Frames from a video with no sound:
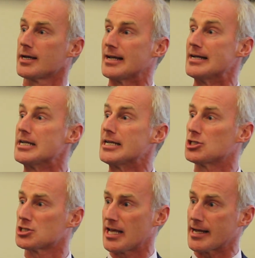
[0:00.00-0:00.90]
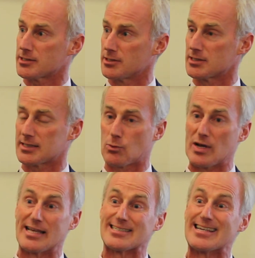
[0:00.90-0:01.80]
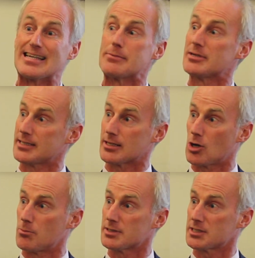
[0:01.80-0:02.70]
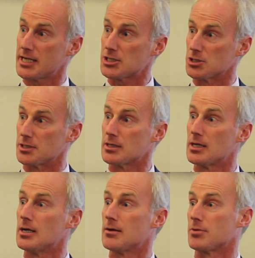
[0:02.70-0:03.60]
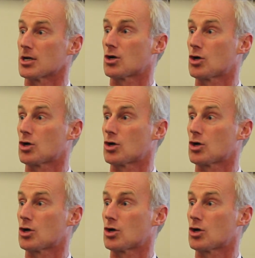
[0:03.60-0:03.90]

in niche sectors where there's limited competition, but